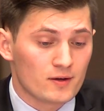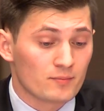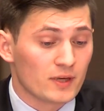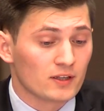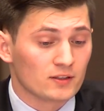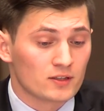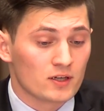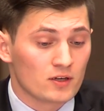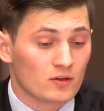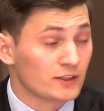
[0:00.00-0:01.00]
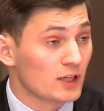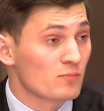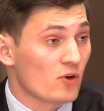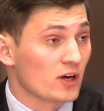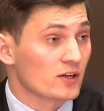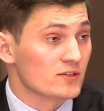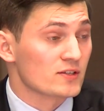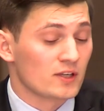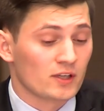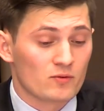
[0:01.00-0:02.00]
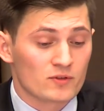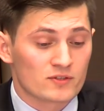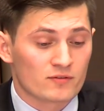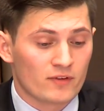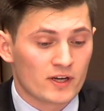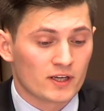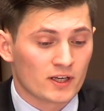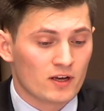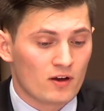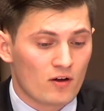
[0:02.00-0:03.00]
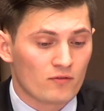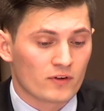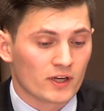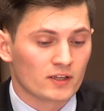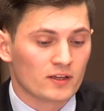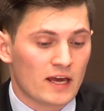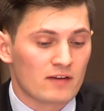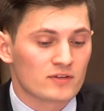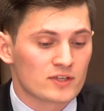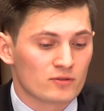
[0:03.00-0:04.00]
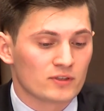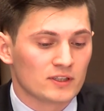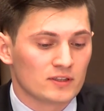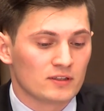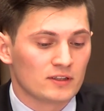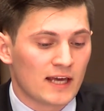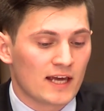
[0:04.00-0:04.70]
build on that progress, and he was offering every student the